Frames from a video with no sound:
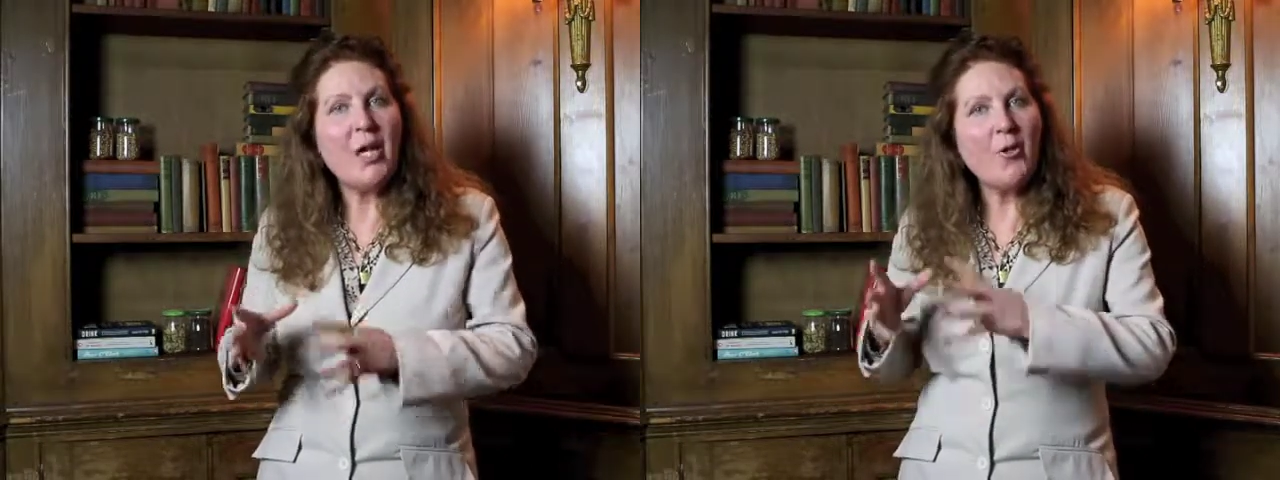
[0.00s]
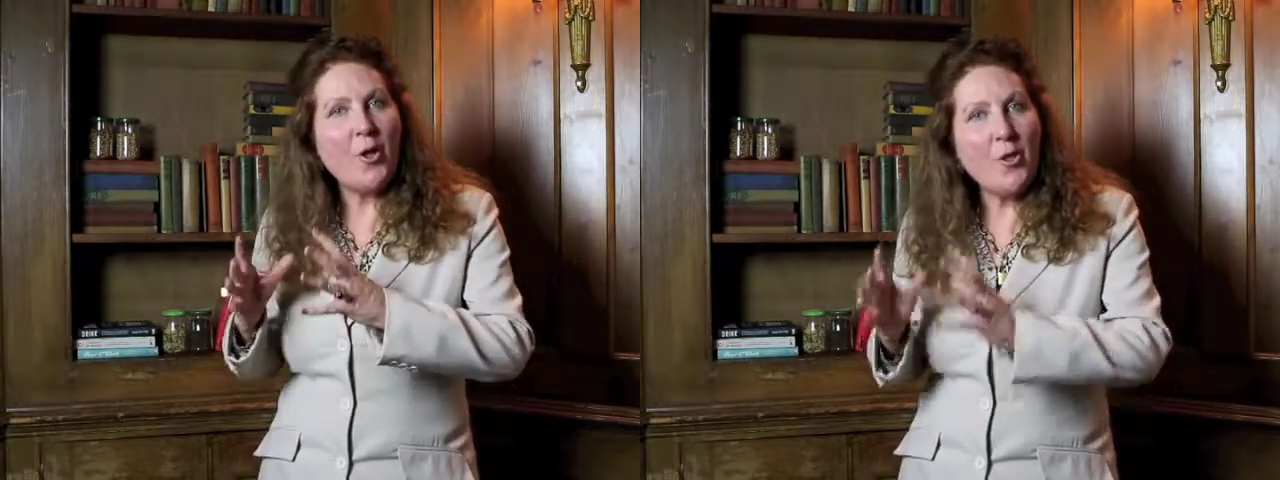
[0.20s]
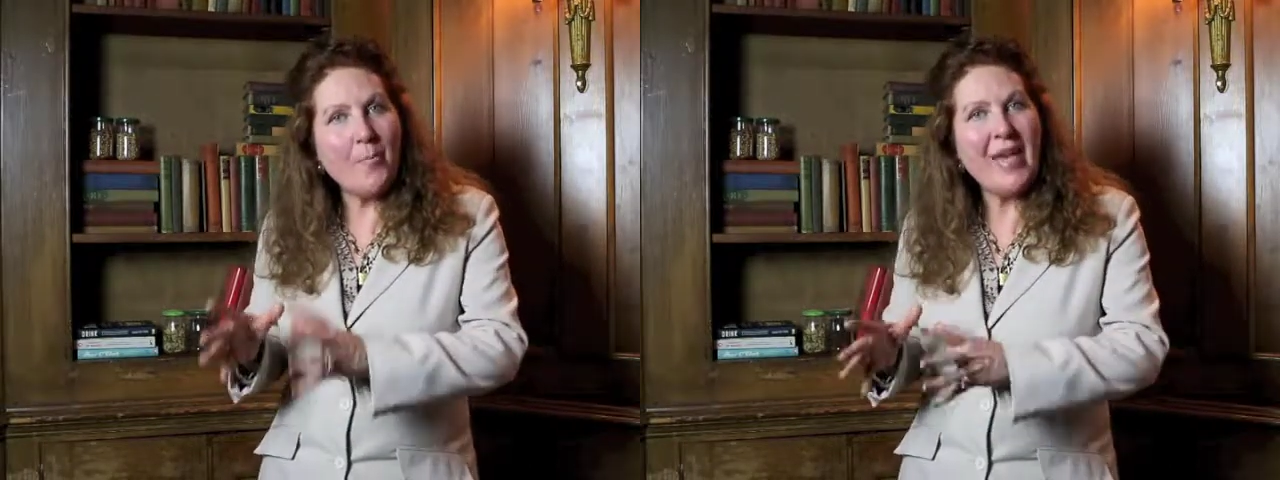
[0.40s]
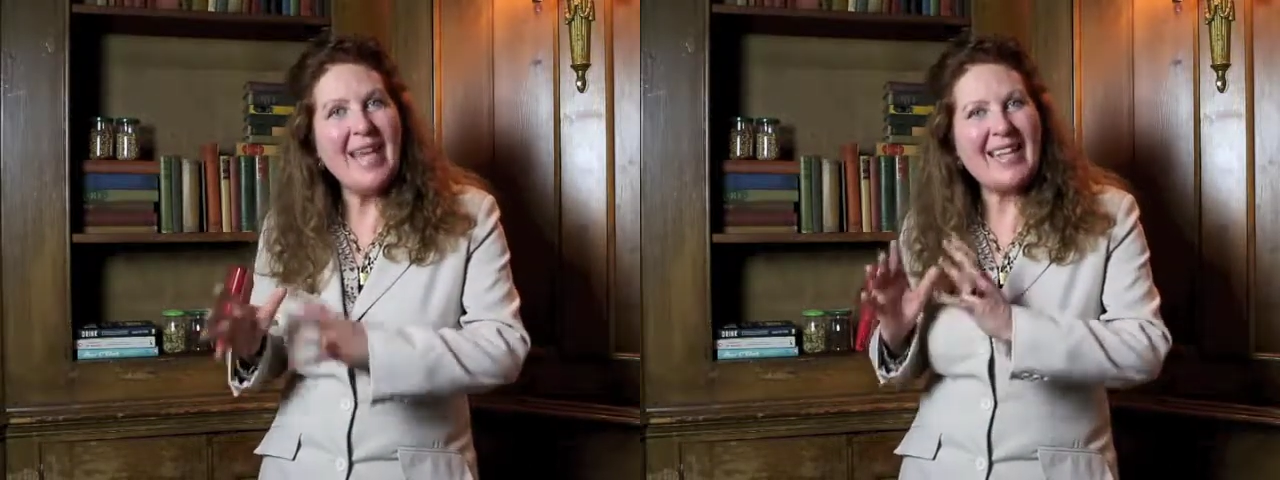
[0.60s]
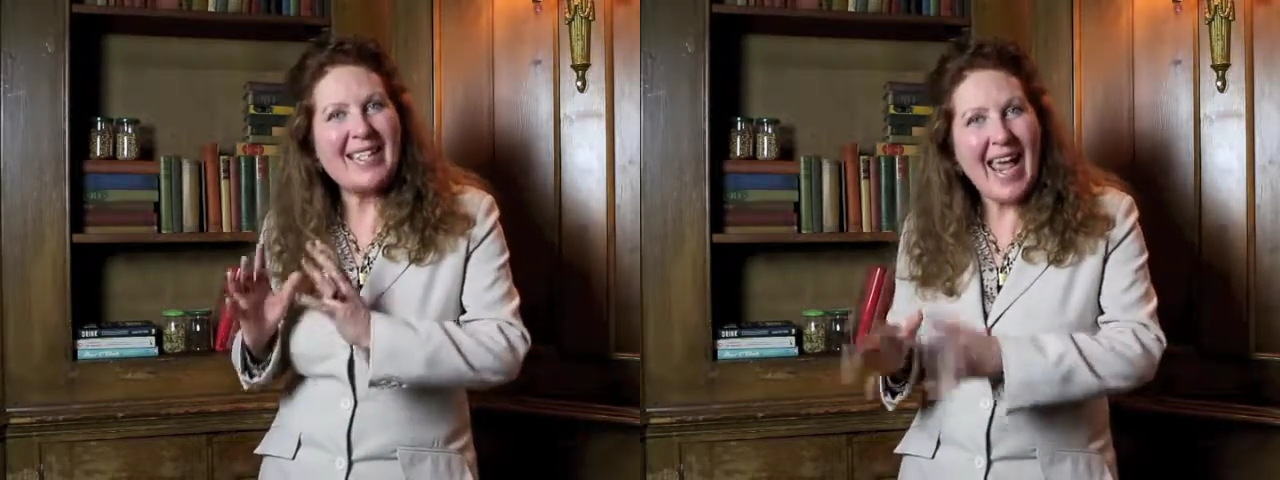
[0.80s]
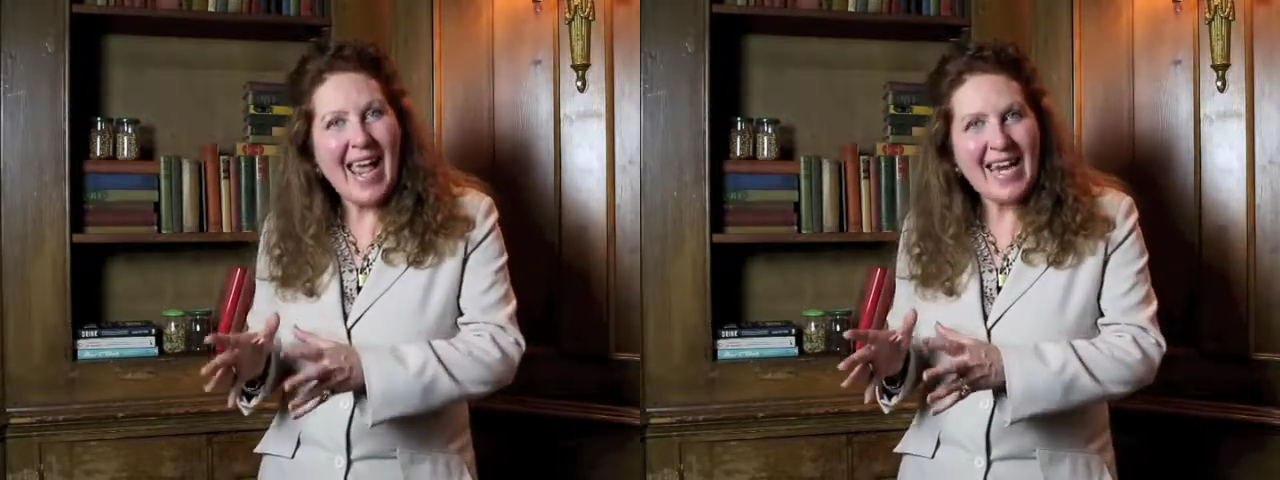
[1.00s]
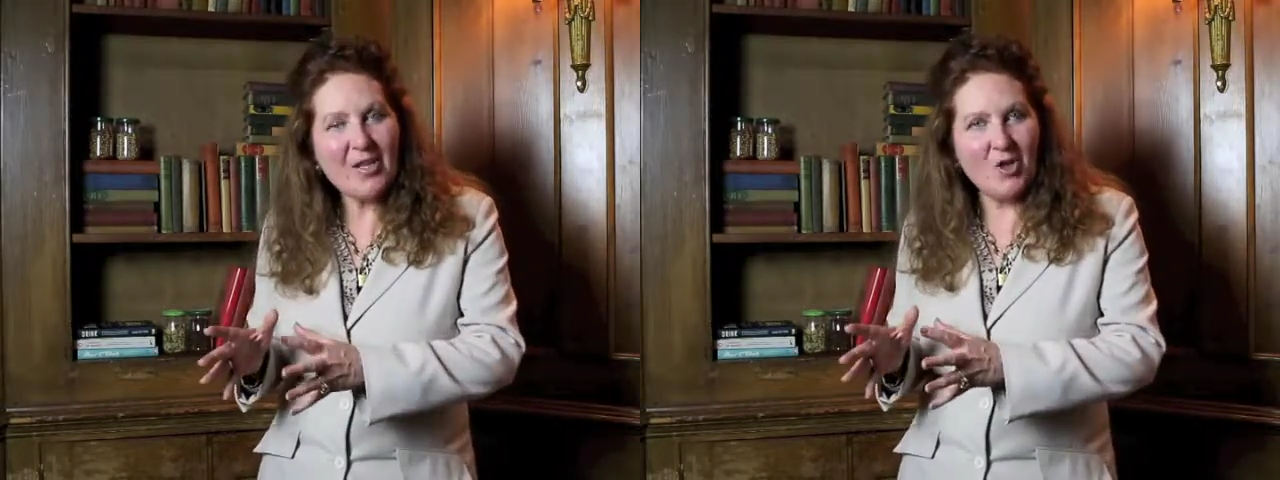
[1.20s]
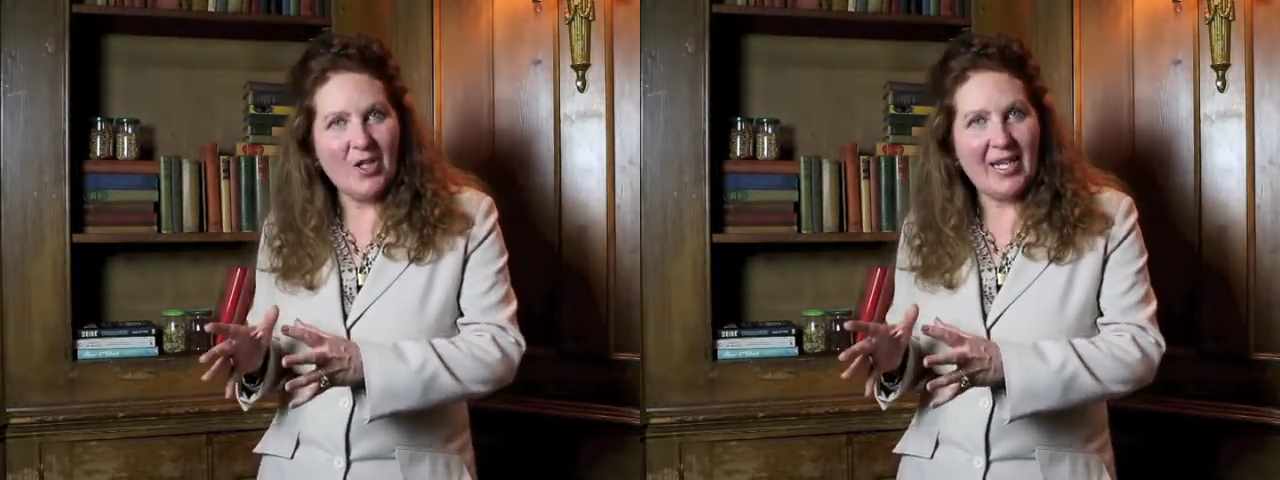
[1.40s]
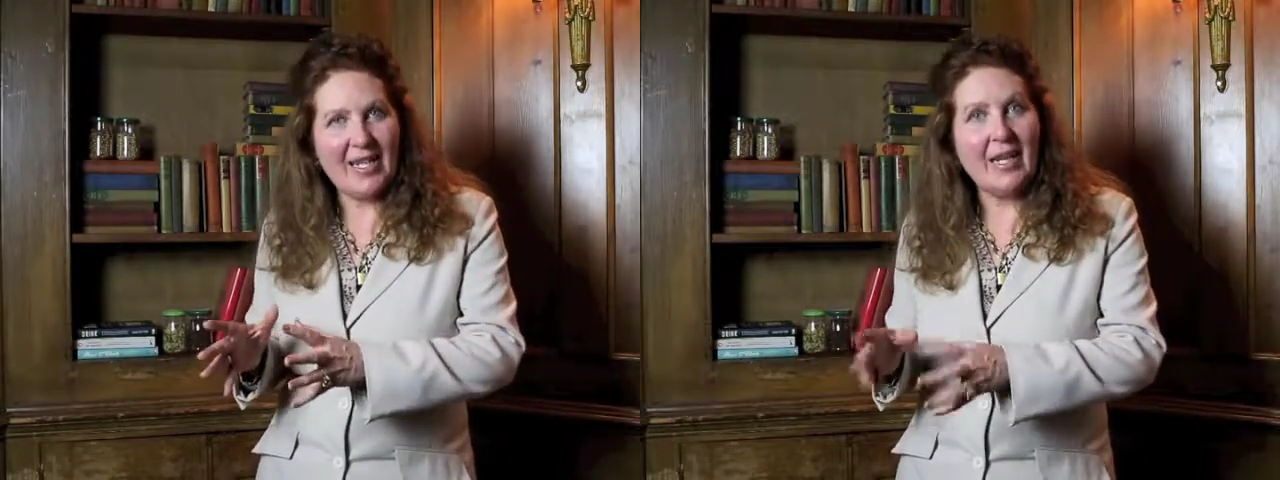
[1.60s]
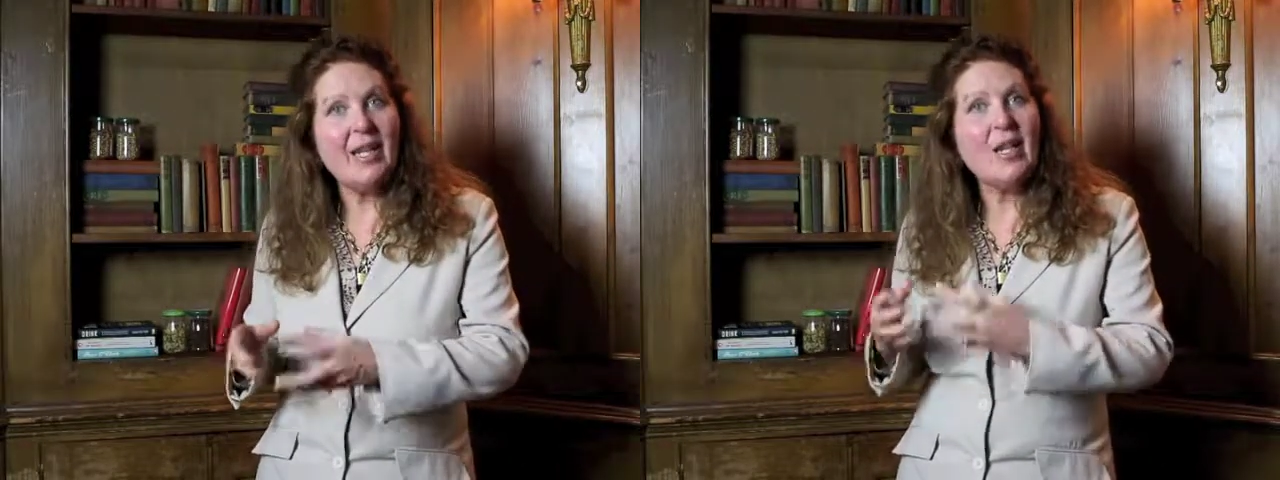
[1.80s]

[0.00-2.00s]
that the beer is aged in